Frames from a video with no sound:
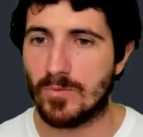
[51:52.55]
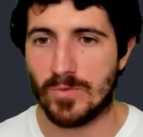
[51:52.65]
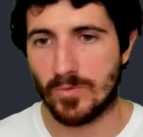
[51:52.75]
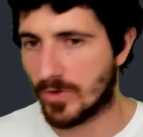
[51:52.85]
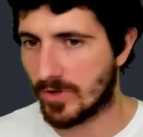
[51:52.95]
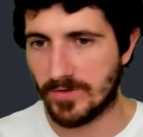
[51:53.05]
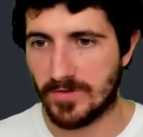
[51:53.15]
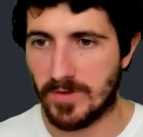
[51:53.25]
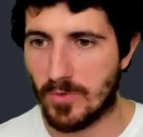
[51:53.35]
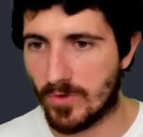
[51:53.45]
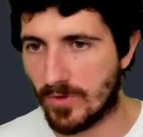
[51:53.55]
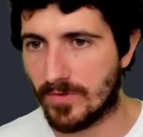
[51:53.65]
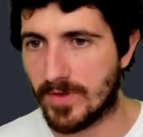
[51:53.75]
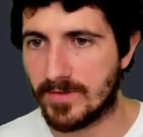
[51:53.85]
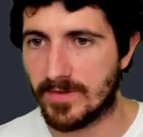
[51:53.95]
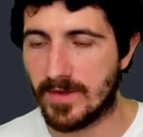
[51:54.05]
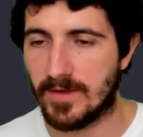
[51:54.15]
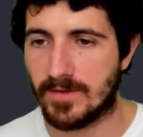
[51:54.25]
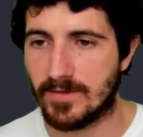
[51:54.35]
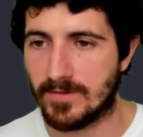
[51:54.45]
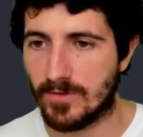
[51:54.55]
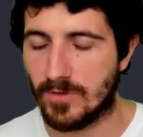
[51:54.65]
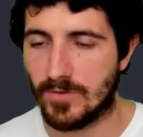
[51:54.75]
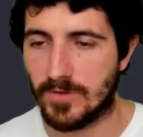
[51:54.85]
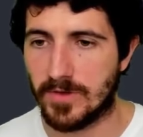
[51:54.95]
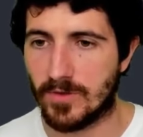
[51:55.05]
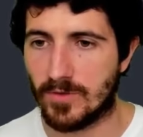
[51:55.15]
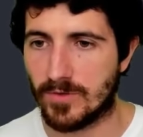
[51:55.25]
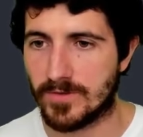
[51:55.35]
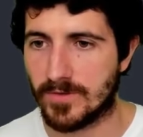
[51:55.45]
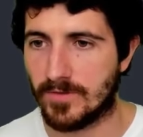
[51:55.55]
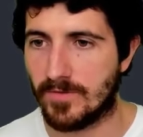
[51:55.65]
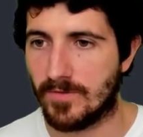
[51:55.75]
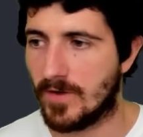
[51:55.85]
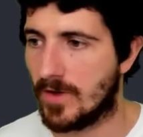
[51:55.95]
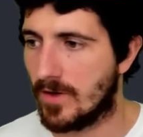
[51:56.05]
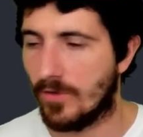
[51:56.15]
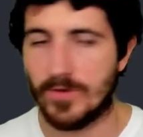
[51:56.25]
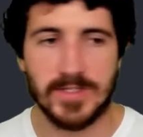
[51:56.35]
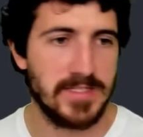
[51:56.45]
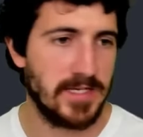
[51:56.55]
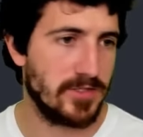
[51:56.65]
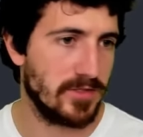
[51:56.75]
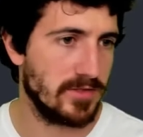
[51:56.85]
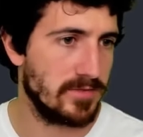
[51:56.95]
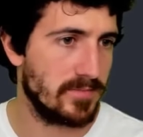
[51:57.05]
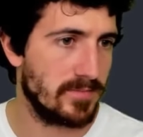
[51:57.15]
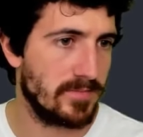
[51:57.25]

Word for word: we're going to see more of these things over the course of other sessions